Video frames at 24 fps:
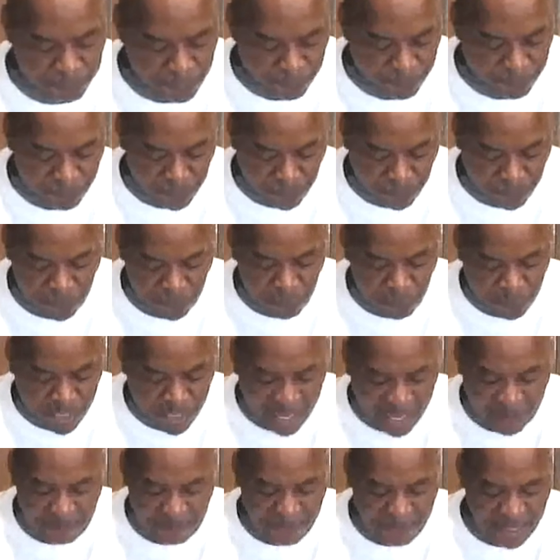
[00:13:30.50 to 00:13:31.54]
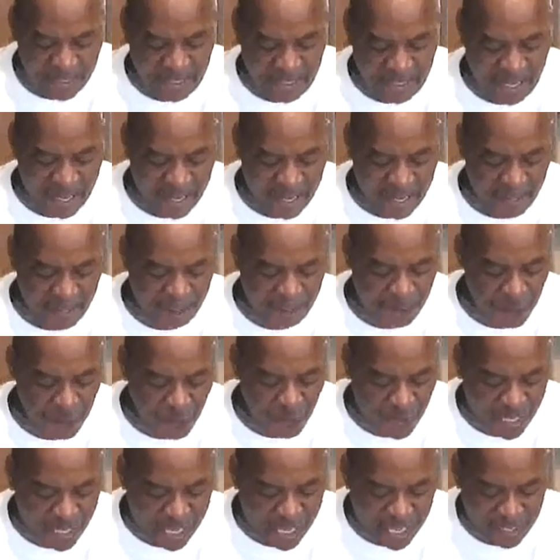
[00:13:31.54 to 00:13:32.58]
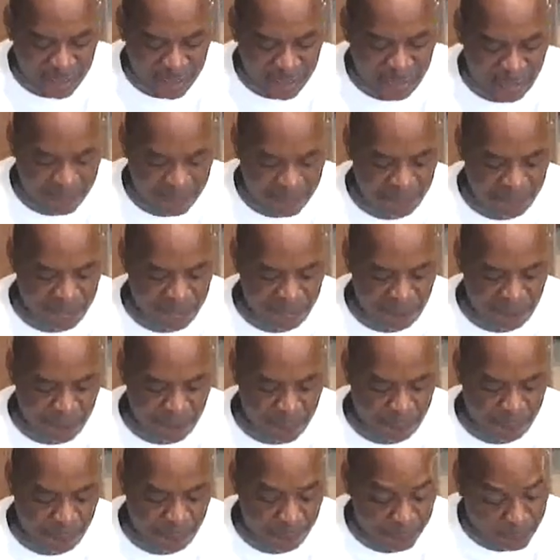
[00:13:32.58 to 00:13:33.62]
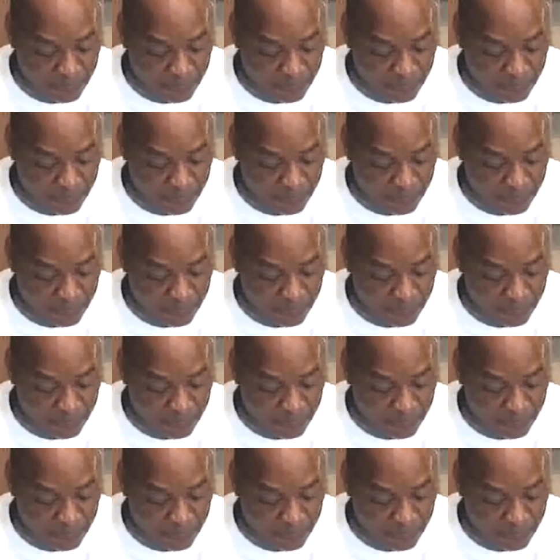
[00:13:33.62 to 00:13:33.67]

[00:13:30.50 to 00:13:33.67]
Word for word: If, if you can't be kind, if you can't love, if you,